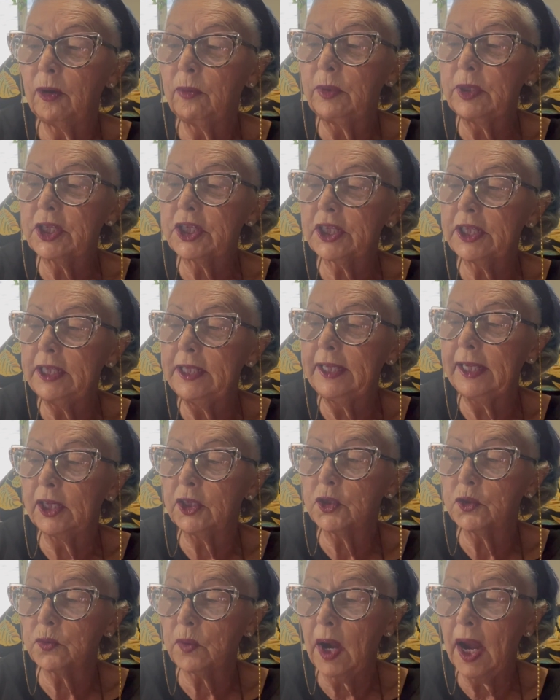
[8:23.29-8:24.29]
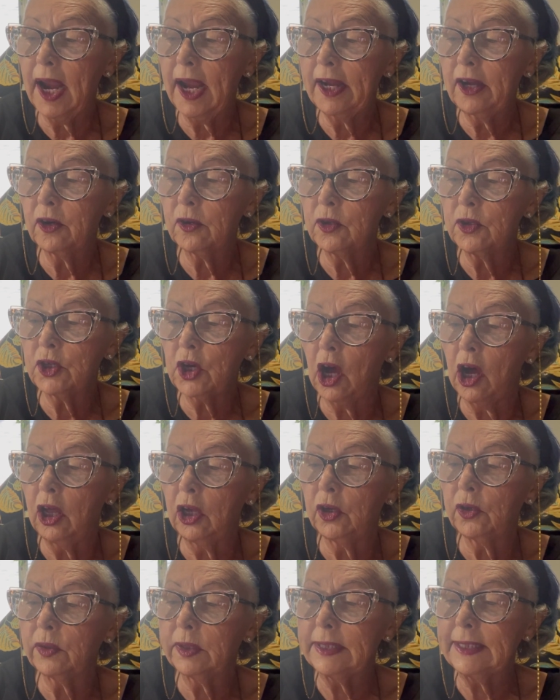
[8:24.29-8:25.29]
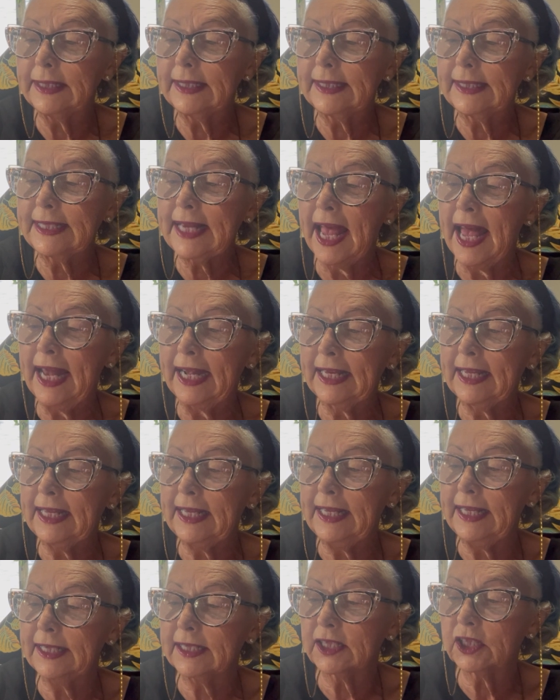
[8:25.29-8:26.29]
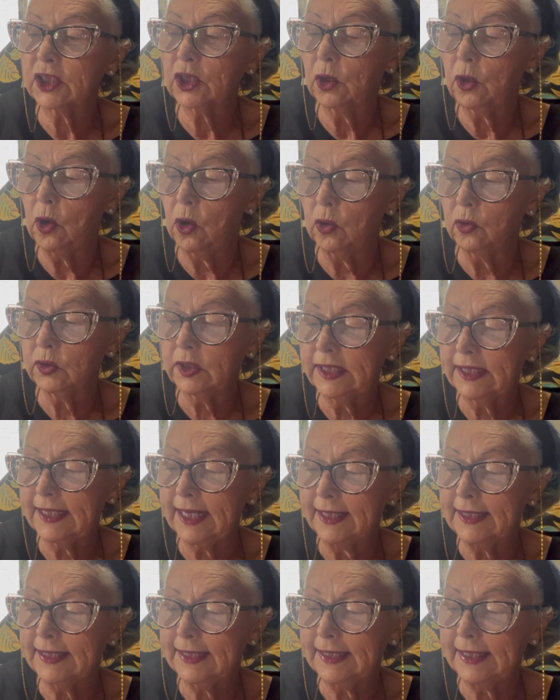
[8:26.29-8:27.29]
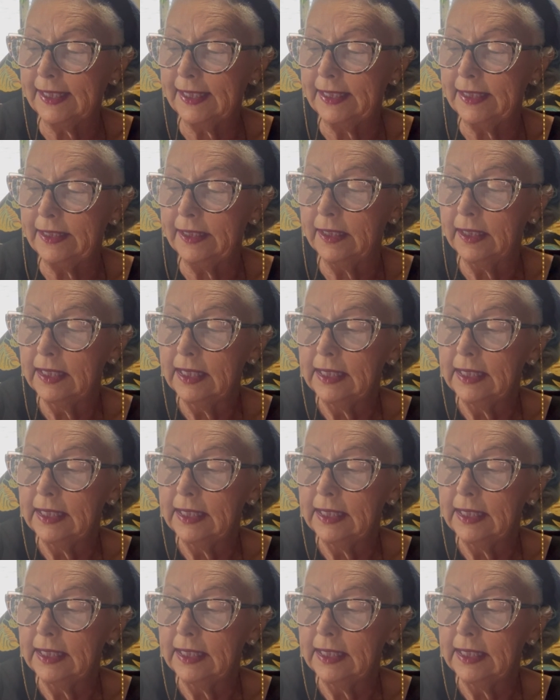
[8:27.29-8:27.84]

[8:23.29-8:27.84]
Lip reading: which can get drier, duller, and staticky as the cold sets in.